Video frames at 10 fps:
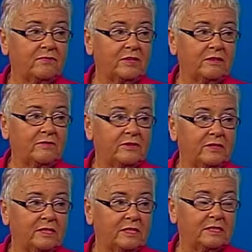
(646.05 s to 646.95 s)
very,
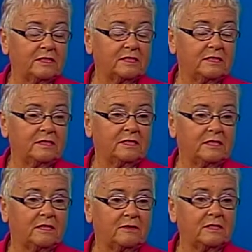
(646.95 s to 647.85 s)
very nice, and
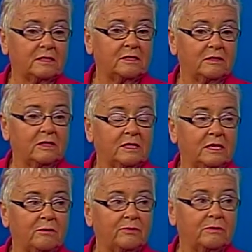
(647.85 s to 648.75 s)
he always, you know, can
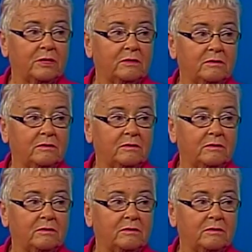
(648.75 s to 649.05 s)
help them out.